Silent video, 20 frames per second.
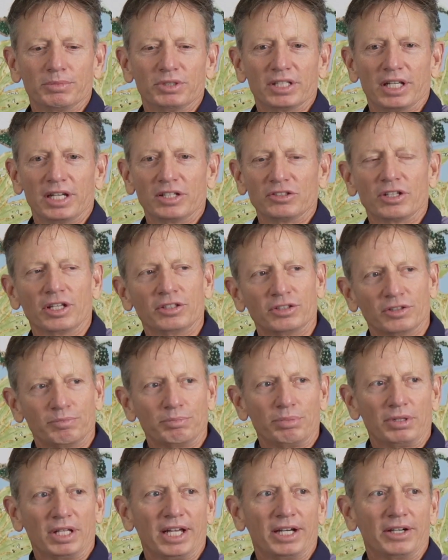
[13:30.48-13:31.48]
said. As a
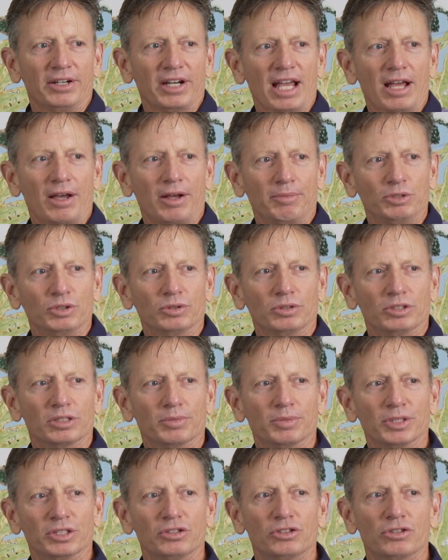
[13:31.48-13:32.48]
player now, I'm doing
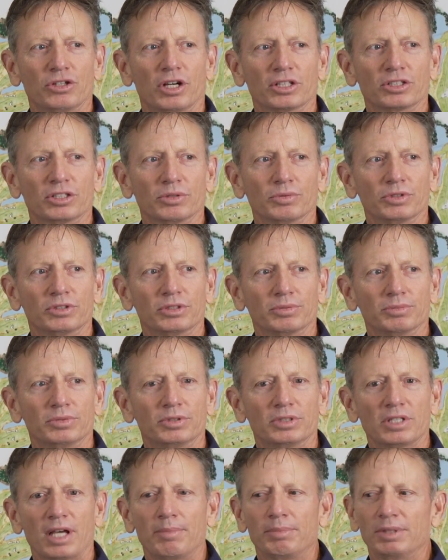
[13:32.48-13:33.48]
some instruction with some
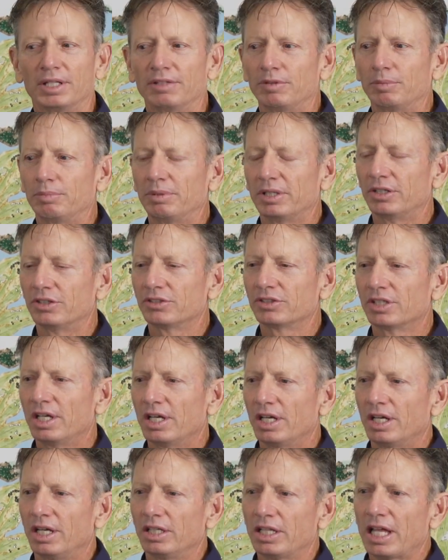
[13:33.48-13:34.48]
top-level players.
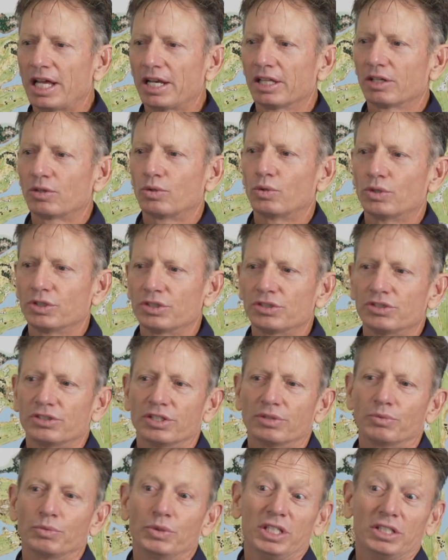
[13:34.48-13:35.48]
A lot of the courses
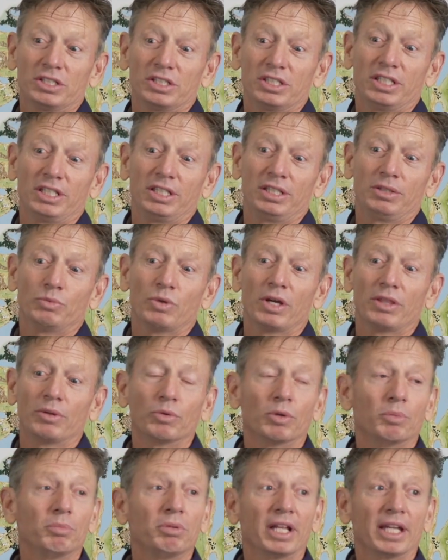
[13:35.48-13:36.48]
that we see, whether
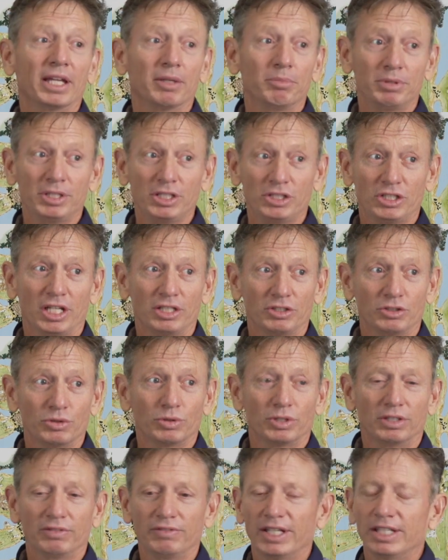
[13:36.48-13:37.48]
we're playing PGA
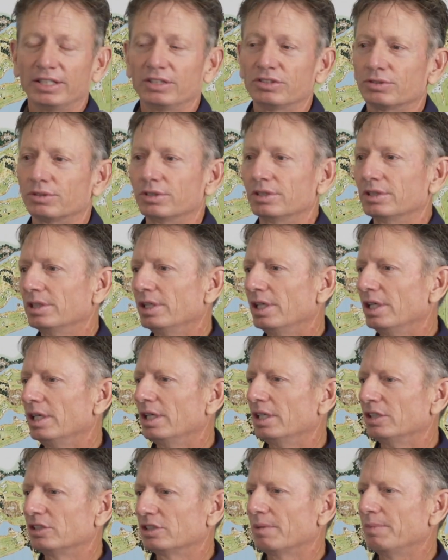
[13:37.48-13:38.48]
Tour events or
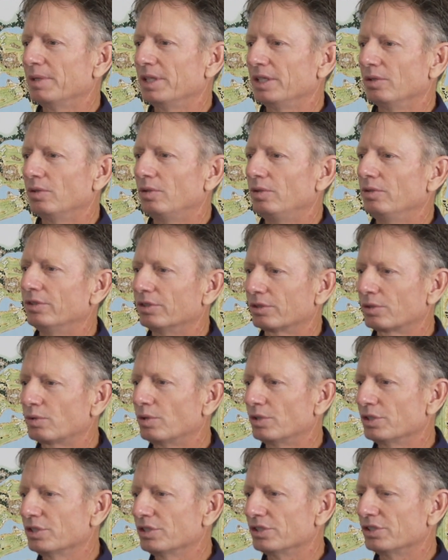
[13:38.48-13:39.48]
some of the older
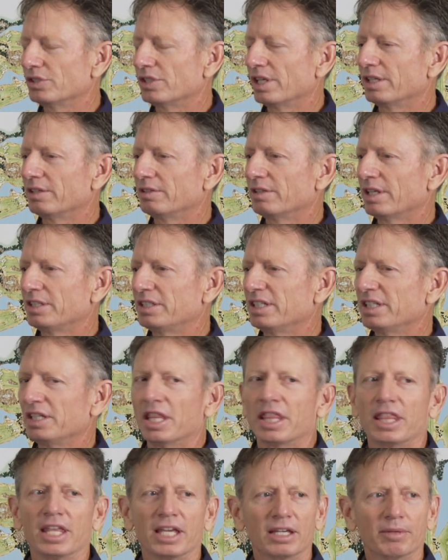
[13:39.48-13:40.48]
courses that didn't
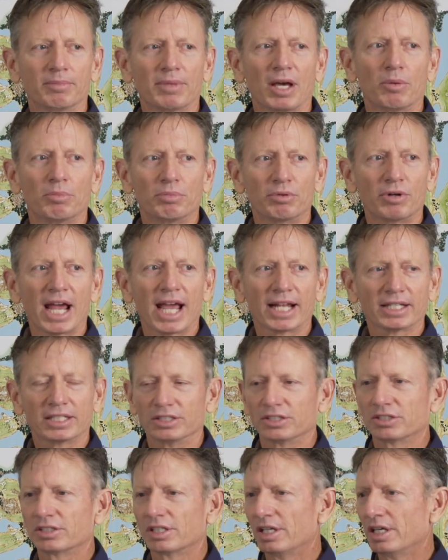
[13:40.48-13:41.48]
think about
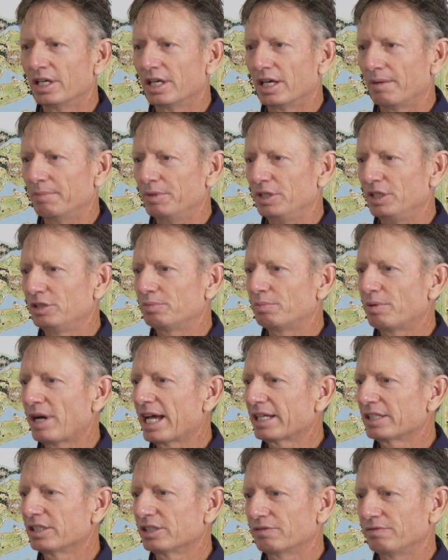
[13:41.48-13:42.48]
practice, I mean, these
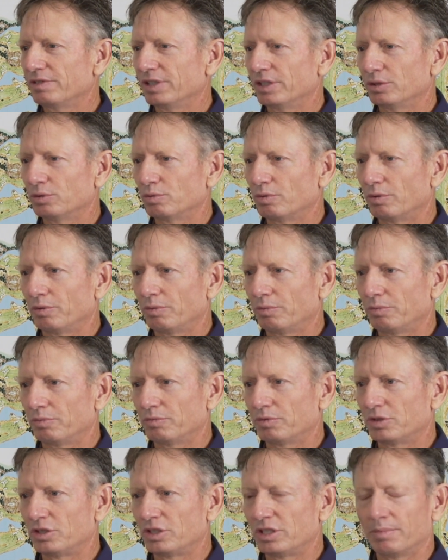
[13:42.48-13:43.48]
practice fields will
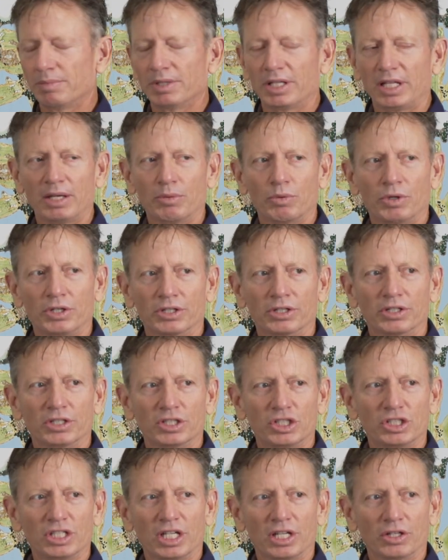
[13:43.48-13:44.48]
simulate what you're going to
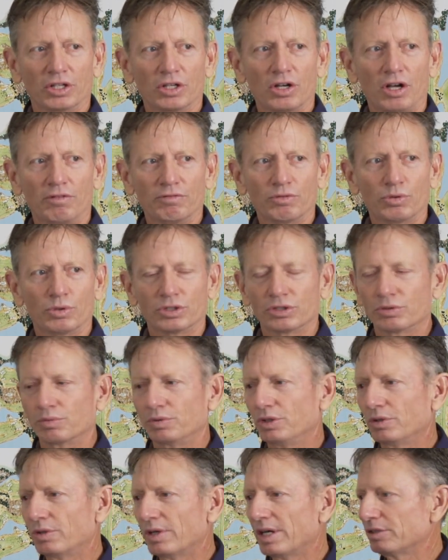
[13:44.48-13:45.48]
see on the golf course. So when
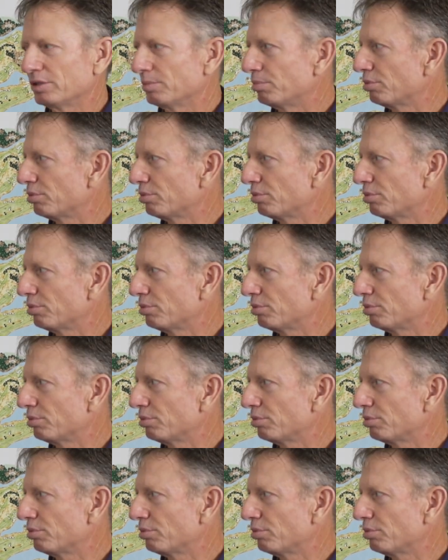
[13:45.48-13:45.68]
you go out to